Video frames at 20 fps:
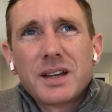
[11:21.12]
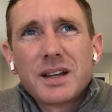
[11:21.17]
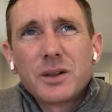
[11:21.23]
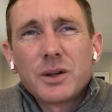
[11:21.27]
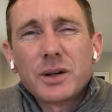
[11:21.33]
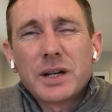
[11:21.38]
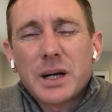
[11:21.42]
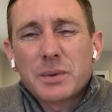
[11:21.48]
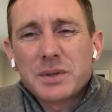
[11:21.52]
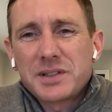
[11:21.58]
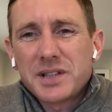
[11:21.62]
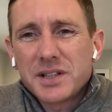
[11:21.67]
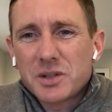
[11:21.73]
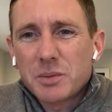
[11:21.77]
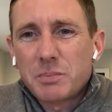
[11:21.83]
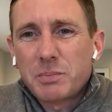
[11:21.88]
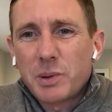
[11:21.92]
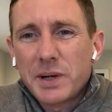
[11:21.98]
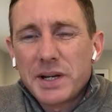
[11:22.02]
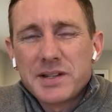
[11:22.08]
look, I was
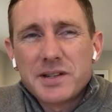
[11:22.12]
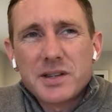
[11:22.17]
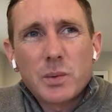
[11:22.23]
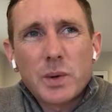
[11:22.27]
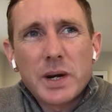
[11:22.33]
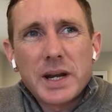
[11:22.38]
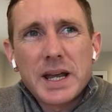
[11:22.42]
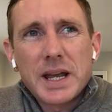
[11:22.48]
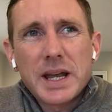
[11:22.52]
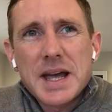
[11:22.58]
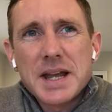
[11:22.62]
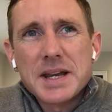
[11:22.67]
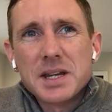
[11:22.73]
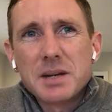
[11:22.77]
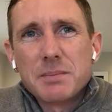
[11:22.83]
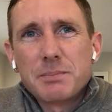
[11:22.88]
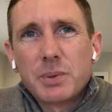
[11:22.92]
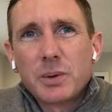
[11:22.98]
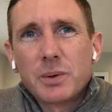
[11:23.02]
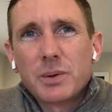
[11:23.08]
disappointed the way it
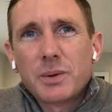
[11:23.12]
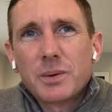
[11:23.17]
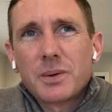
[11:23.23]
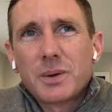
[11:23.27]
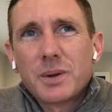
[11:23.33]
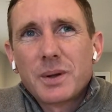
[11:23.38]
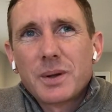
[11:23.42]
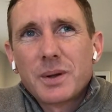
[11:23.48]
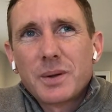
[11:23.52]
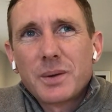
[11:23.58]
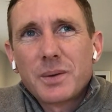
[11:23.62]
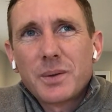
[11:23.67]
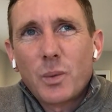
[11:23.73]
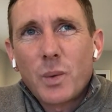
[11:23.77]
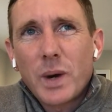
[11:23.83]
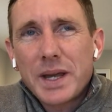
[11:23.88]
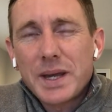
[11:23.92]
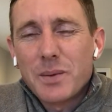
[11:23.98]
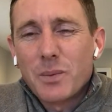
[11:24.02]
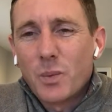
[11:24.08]
ended, but the
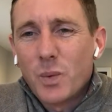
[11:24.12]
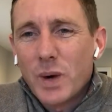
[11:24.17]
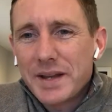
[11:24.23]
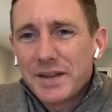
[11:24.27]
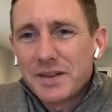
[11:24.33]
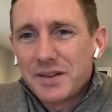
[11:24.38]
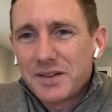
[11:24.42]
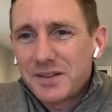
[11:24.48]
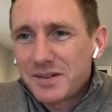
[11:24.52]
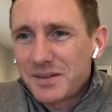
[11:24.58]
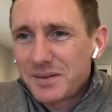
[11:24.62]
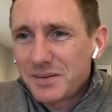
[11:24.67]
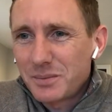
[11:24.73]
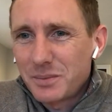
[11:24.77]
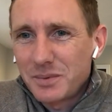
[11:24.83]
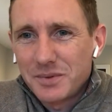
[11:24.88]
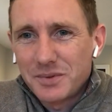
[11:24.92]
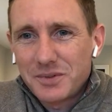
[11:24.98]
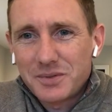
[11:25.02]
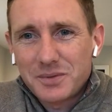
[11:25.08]
way it went
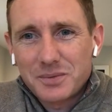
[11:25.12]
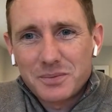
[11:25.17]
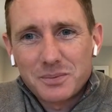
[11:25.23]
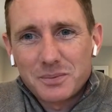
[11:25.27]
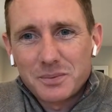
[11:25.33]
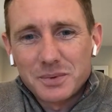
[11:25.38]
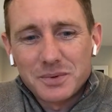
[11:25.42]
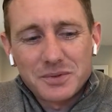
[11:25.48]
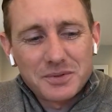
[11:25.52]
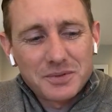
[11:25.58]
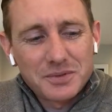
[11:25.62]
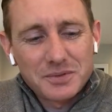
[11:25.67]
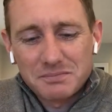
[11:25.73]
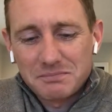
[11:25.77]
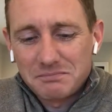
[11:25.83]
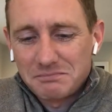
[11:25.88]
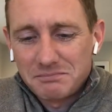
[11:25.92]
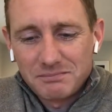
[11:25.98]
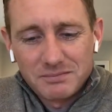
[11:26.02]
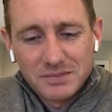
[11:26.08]
was,
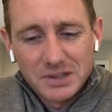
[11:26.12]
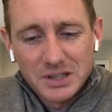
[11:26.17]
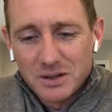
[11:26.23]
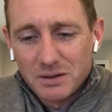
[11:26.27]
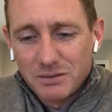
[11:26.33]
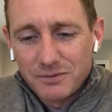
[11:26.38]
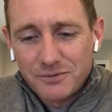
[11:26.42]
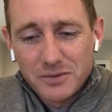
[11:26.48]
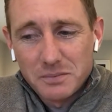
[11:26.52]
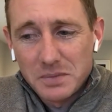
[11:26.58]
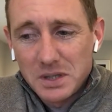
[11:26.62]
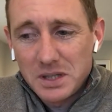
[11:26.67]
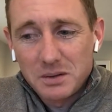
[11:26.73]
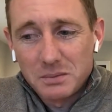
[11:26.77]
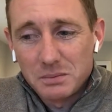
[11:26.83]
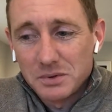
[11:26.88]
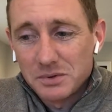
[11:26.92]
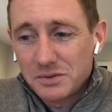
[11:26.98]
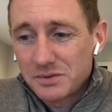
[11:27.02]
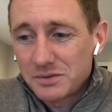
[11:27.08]
you know, for me
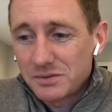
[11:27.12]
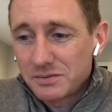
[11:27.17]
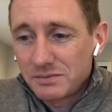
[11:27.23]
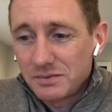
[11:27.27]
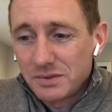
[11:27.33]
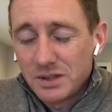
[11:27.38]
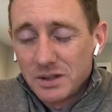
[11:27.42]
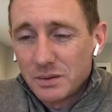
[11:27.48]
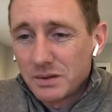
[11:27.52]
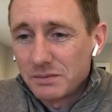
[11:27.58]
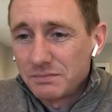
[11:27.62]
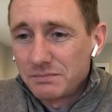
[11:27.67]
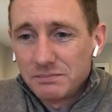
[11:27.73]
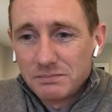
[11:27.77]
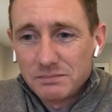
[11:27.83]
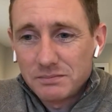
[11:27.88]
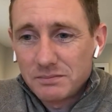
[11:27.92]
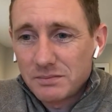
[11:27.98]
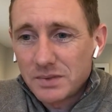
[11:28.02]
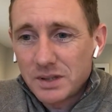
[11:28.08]
was, you know,
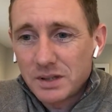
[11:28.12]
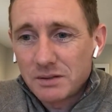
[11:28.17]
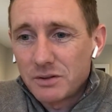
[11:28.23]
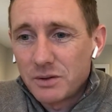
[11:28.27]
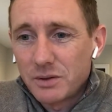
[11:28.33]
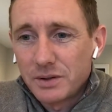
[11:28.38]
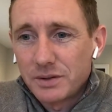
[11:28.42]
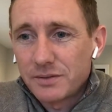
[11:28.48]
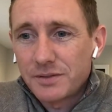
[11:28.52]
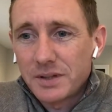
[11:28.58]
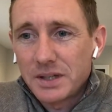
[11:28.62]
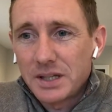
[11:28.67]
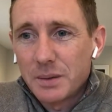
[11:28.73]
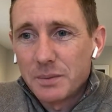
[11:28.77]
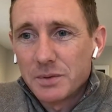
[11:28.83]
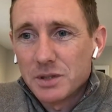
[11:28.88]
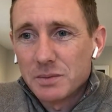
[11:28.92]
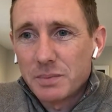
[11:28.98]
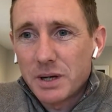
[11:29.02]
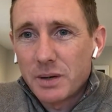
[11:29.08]
I rode, I think it
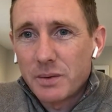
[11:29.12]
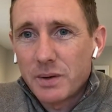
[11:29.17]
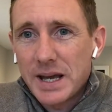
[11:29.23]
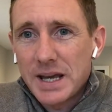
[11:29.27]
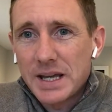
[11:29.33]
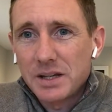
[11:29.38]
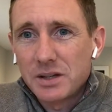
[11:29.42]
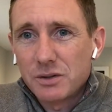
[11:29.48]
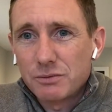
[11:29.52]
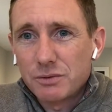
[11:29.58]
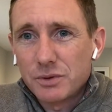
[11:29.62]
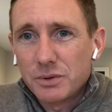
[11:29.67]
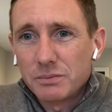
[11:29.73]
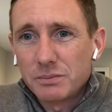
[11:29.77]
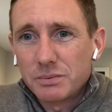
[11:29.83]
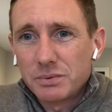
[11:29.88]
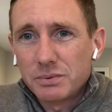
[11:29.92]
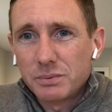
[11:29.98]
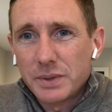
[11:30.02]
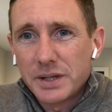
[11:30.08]
was about 8
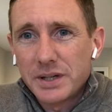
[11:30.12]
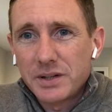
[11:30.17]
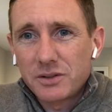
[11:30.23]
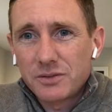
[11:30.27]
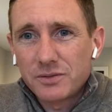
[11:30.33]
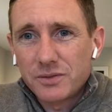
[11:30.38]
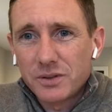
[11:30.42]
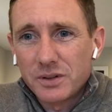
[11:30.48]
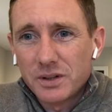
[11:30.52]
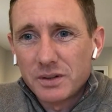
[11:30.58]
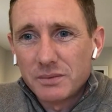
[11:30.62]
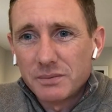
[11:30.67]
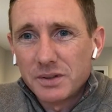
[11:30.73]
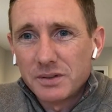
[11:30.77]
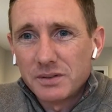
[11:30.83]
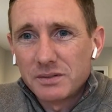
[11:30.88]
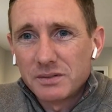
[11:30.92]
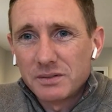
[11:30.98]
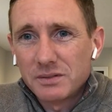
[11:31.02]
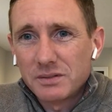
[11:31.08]
group winners for them,
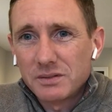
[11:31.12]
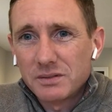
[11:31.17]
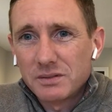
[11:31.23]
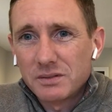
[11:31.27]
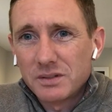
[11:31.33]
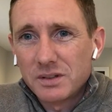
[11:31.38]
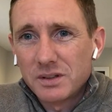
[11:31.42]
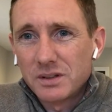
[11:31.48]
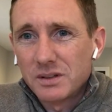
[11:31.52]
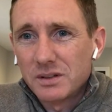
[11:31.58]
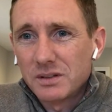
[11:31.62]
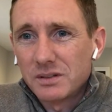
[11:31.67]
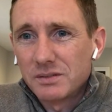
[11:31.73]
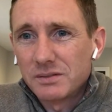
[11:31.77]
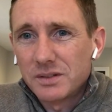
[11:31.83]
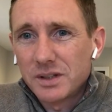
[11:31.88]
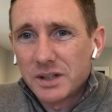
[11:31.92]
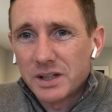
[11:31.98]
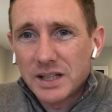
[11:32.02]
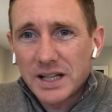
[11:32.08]
and, you know,
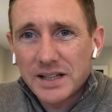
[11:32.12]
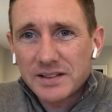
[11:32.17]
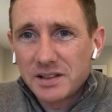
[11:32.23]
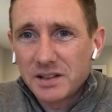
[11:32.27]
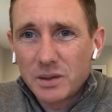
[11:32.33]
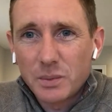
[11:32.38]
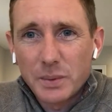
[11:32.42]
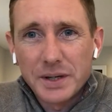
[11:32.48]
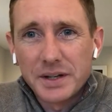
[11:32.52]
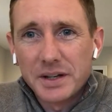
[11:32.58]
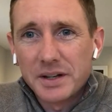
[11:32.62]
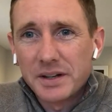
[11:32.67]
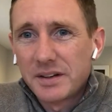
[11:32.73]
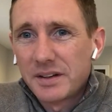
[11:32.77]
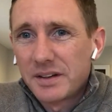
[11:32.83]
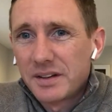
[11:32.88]
a classic winner.